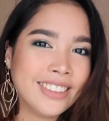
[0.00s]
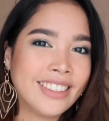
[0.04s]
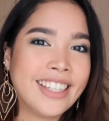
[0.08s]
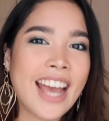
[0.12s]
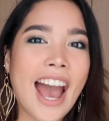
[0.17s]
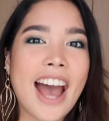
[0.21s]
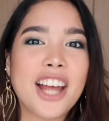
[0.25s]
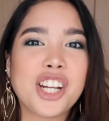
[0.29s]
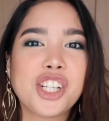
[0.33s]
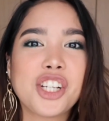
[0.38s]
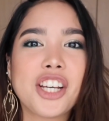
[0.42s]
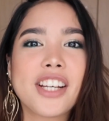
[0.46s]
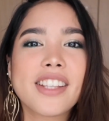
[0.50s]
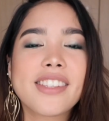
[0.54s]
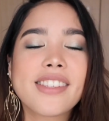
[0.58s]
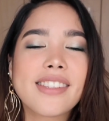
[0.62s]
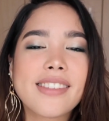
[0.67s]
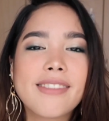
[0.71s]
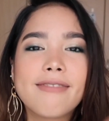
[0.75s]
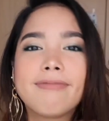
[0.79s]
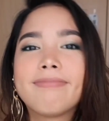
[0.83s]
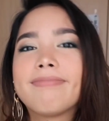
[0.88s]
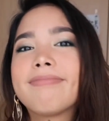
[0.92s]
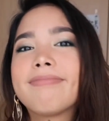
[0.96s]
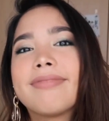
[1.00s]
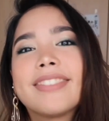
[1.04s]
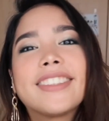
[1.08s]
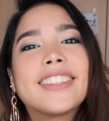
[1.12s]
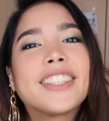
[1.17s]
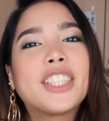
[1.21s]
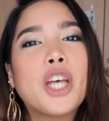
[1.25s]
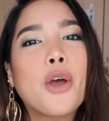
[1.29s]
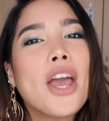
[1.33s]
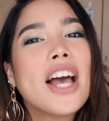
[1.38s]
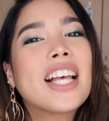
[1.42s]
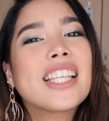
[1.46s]
gadgets.
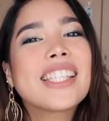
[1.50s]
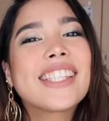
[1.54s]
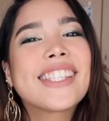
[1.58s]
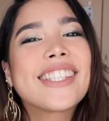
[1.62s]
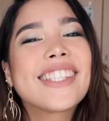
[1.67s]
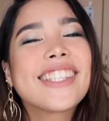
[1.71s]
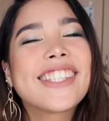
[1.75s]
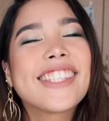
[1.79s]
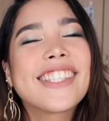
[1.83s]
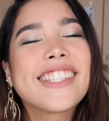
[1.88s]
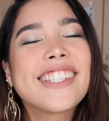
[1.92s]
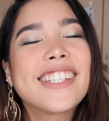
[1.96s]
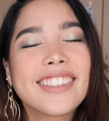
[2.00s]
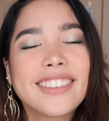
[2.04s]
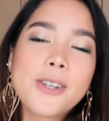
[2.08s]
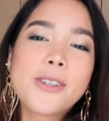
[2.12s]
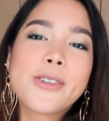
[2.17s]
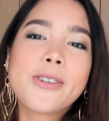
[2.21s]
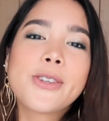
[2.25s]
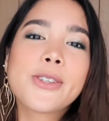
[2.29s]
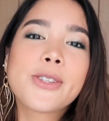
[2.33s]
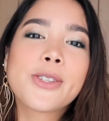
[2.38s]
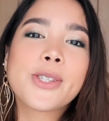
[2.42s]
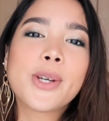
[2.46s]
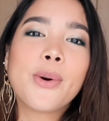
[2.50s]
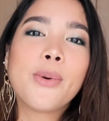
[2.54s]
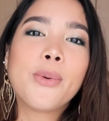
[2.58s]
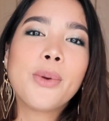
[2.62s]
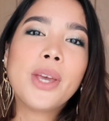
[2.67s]
So yes. So